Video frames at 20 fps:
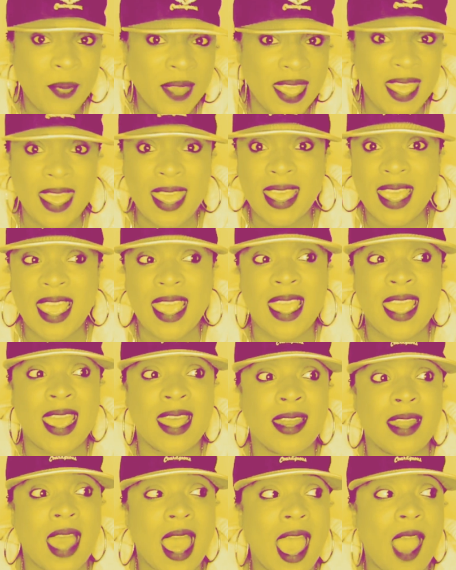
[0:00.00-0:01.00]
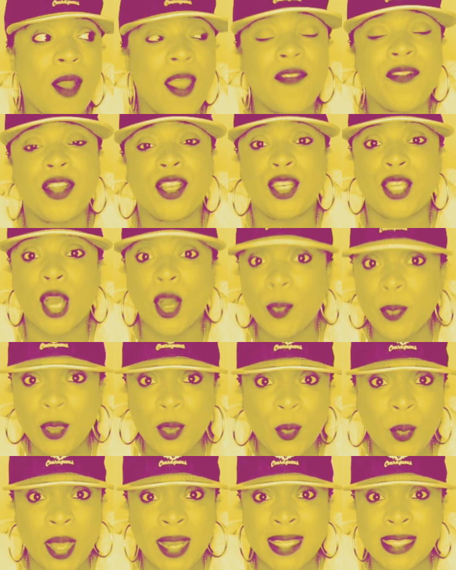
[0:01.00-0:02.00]
big and however dope
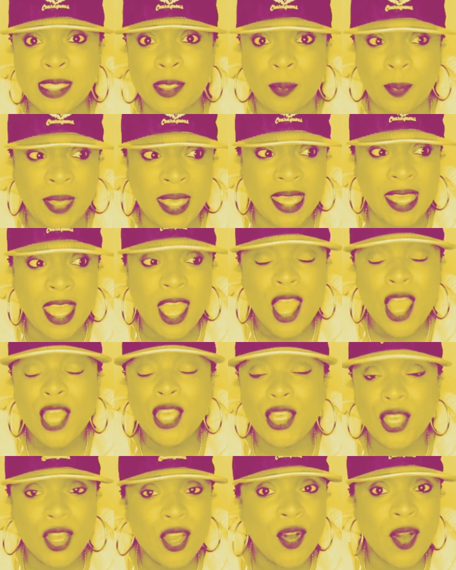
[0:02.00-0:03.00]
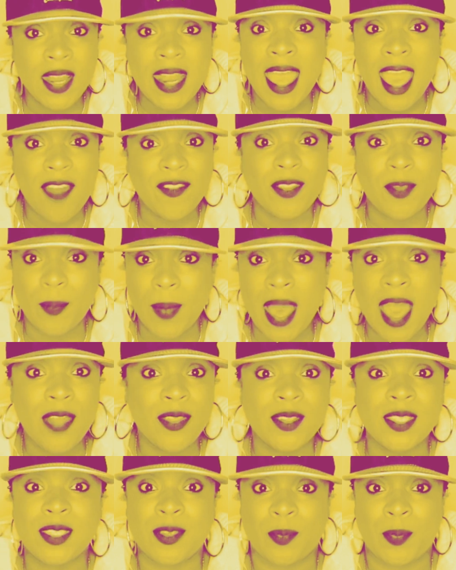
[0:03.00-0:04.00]
you want it to be. You're gonna have to
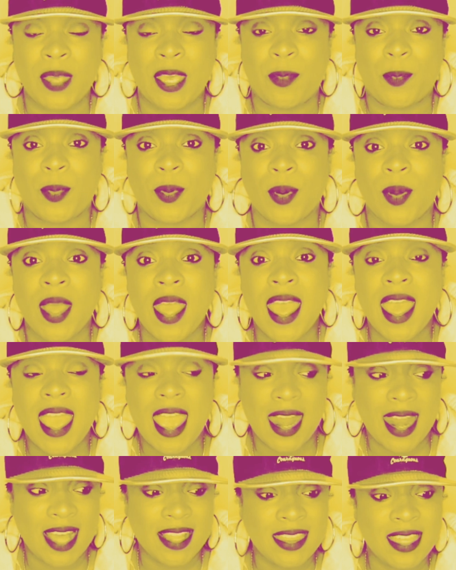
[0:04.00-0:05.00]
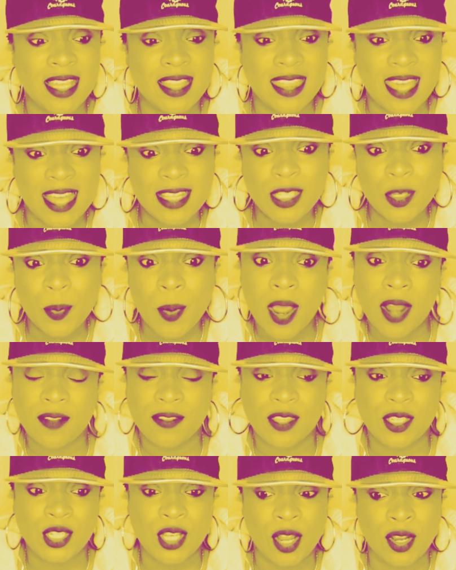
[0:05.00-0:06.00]
bother some people, and I think that's a part
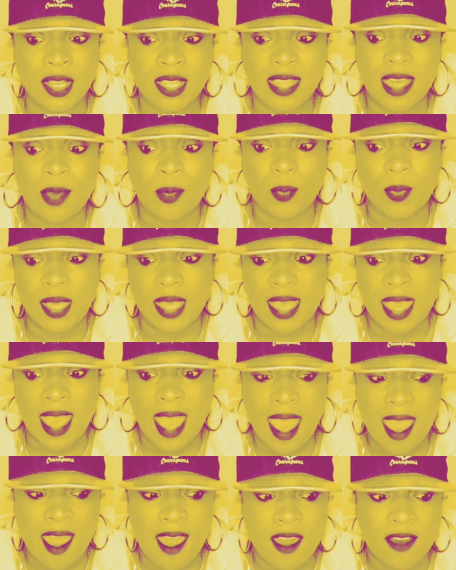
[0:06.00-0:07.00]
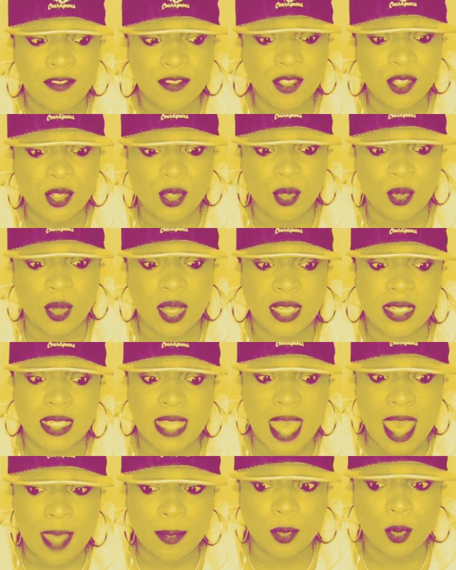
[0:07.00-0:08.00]
of the journey that we have to
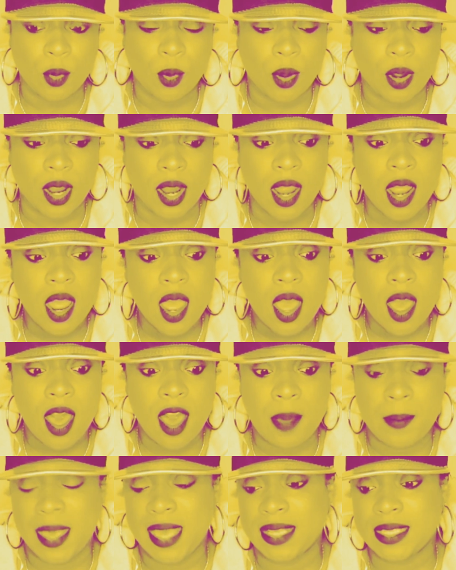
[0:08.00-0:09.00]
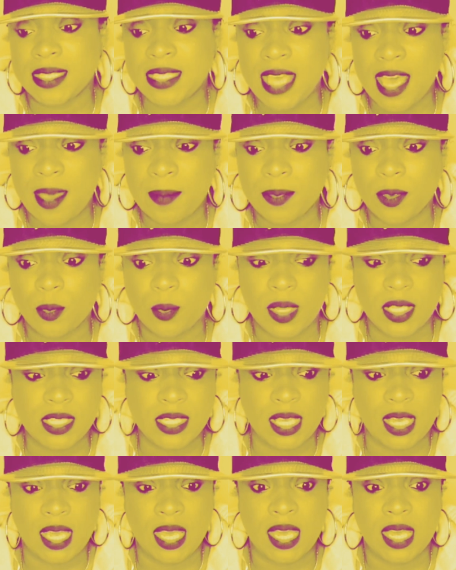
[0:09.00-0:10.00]
adapt or accept,
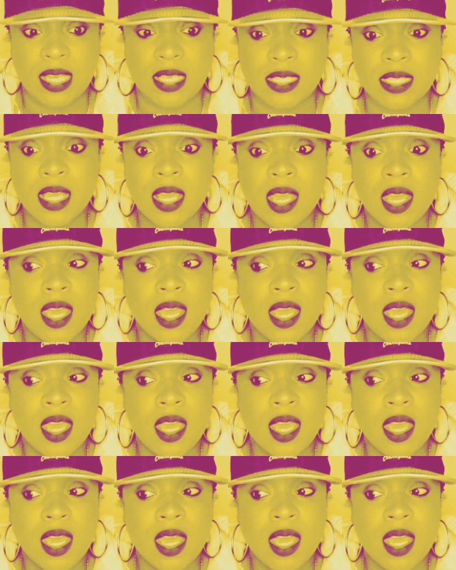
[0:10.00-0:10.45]
which is